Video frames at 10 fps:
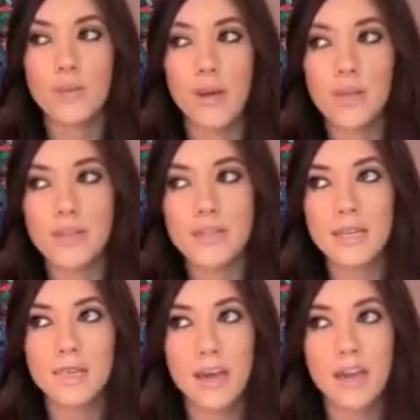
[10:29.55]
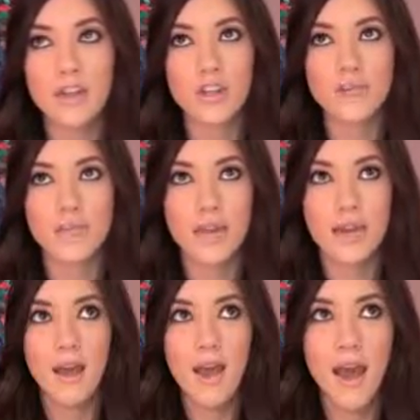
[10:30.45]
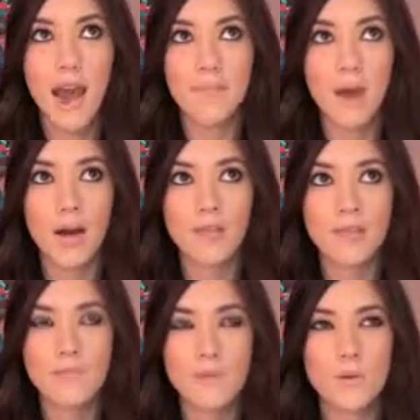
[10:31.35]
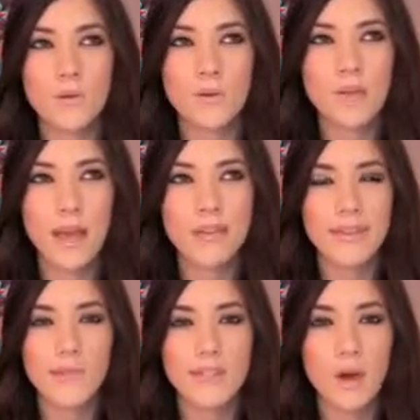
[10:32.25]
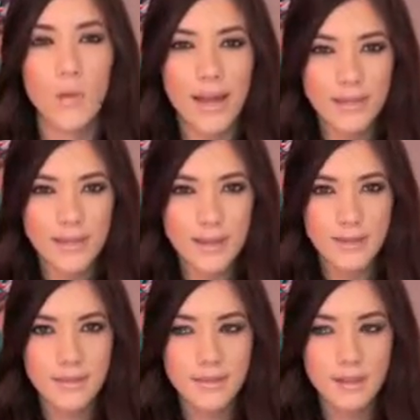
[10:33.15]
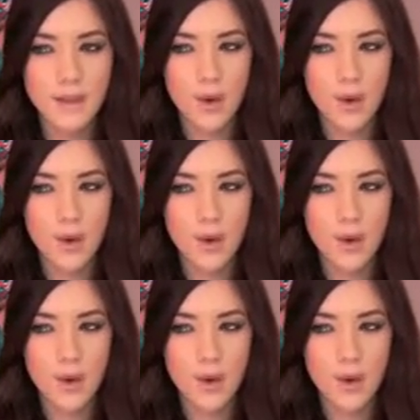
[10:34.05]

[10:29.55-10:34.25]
When I went to get my hair dreams in, I bought this mousse. I think it was Oasis.